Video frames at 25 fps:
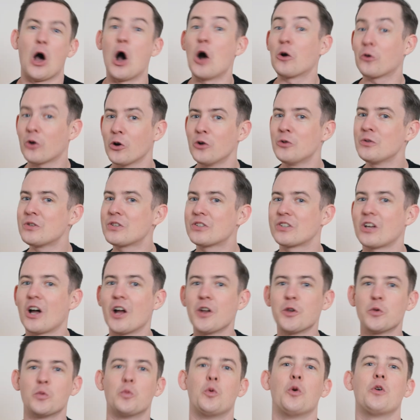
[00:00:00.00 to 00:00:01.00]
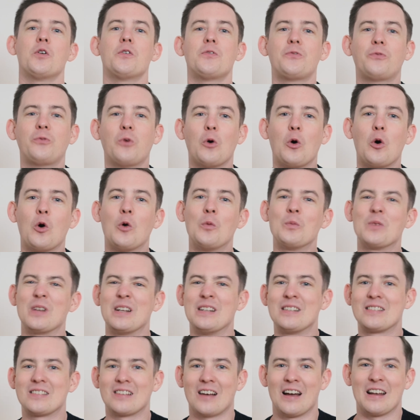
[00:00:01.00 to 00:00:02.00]
our own sun would have formed
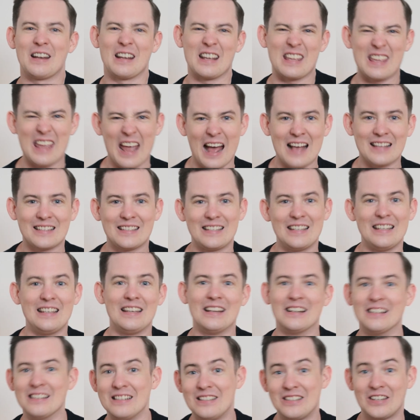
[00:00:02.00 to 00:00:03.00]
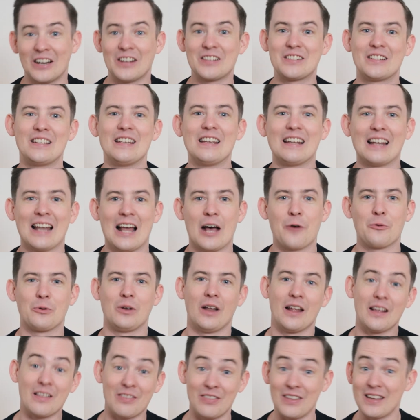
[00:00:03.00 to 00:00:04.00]
inside a gassy and dusty
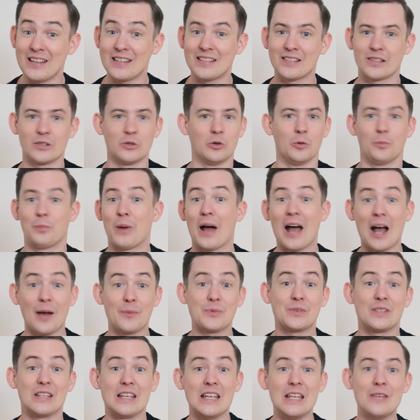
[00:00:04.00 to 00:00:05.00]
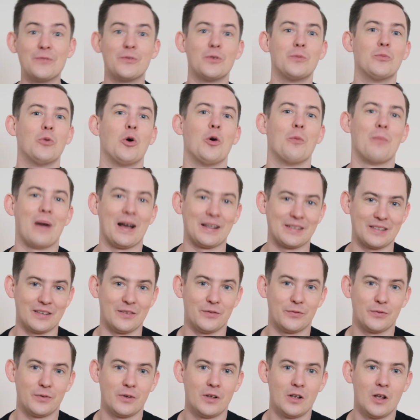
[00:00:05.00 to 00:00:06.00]
cloud like this, or perhaps even more
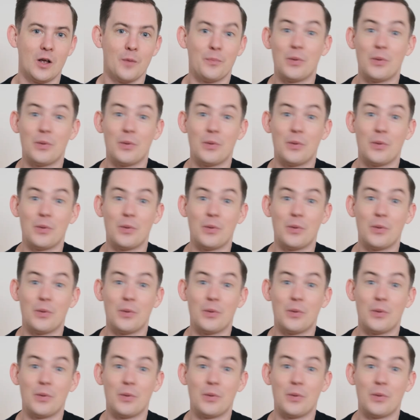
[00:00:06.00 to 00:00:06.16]
massive.